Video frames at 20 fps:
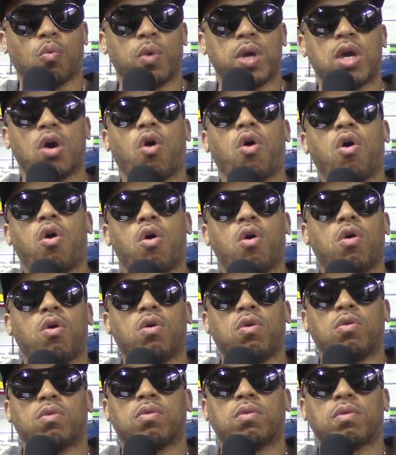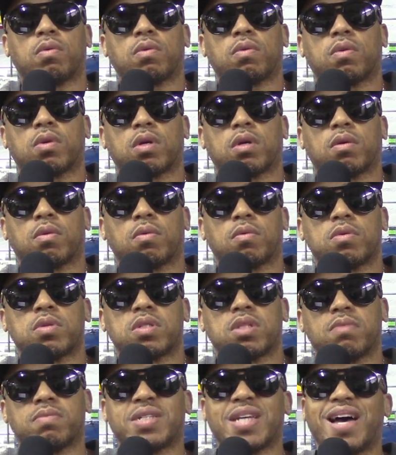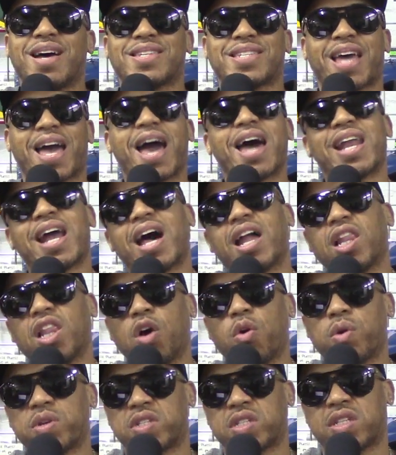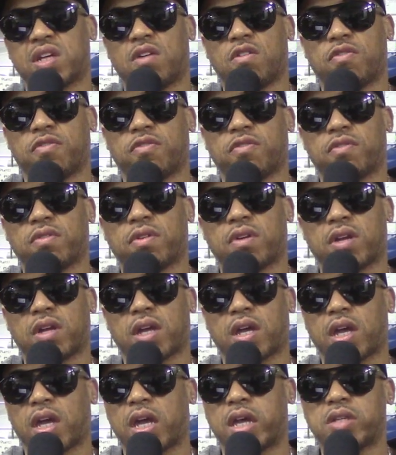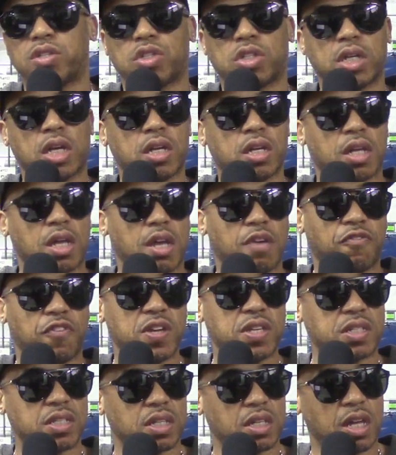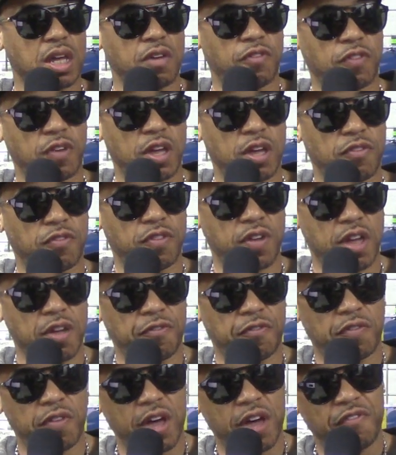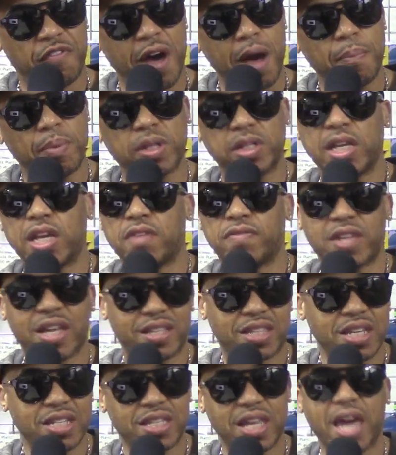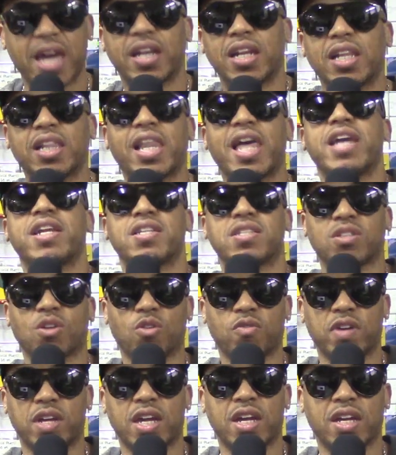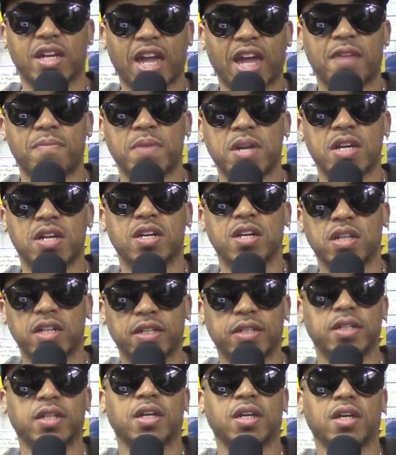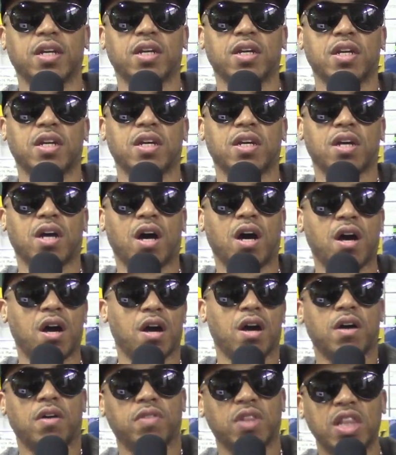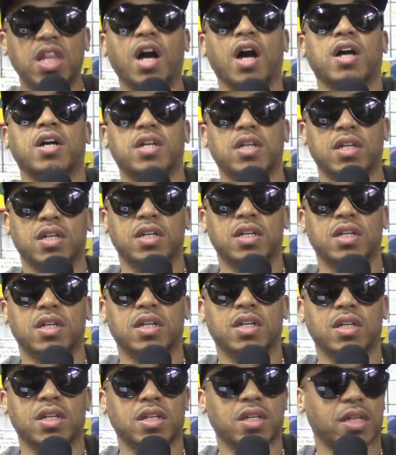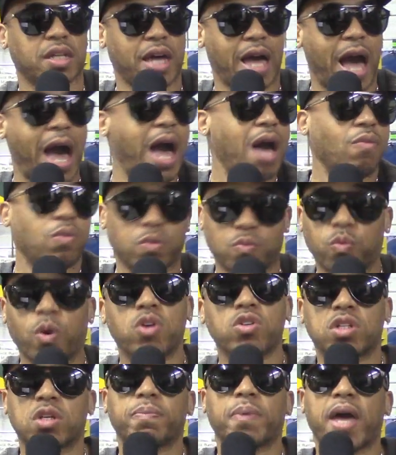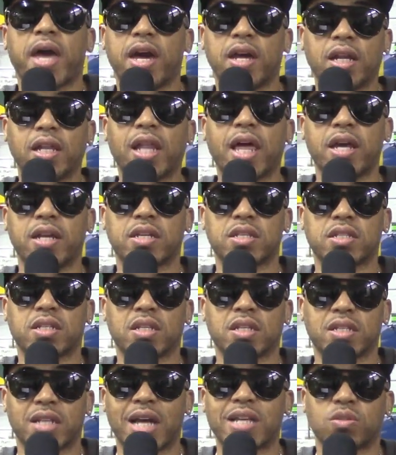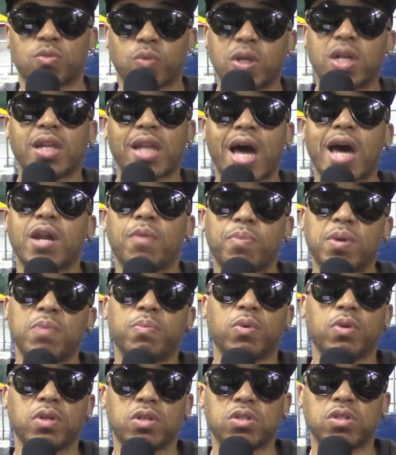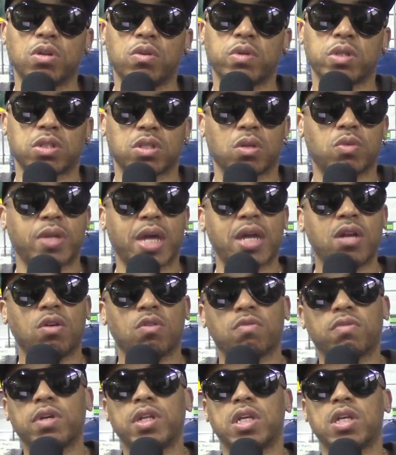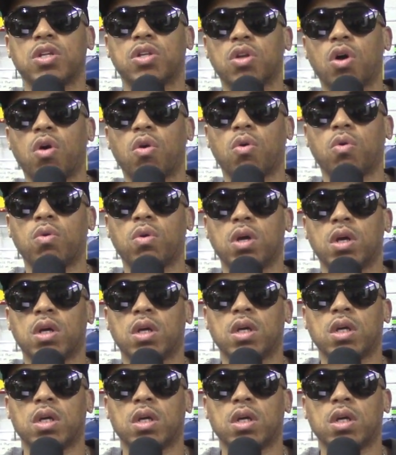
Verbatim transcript: we all sometimes are at our lowest self. And shit, if it's if if if, if I believe that this head of lettuce over here gave me good uh, luck, mm. I would worship a head of lettuce. That's what a lot of people are doing. So they don't really know